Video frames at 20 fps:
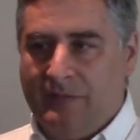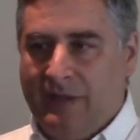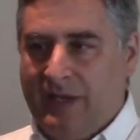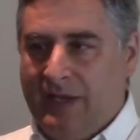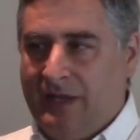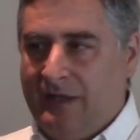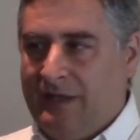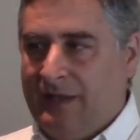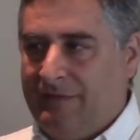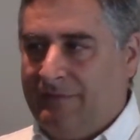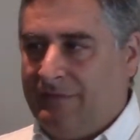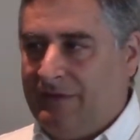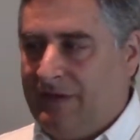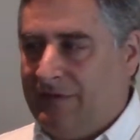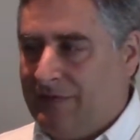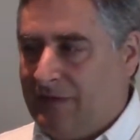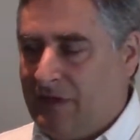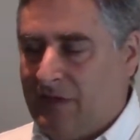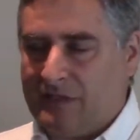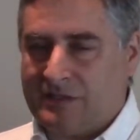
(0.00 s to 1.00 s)
Maine, have
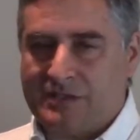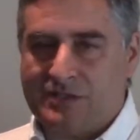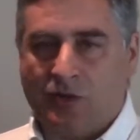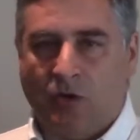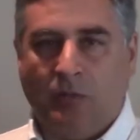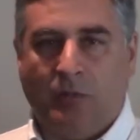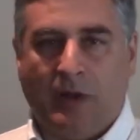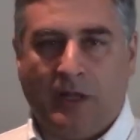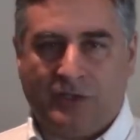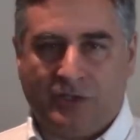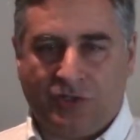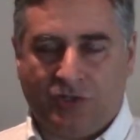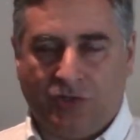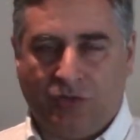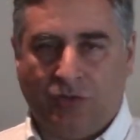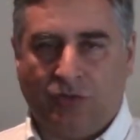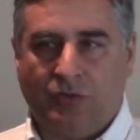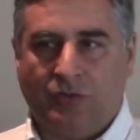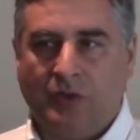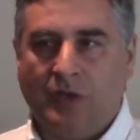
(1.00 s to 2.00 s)
given us so much
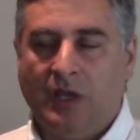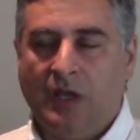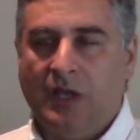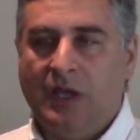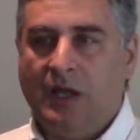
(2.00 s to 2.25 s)
too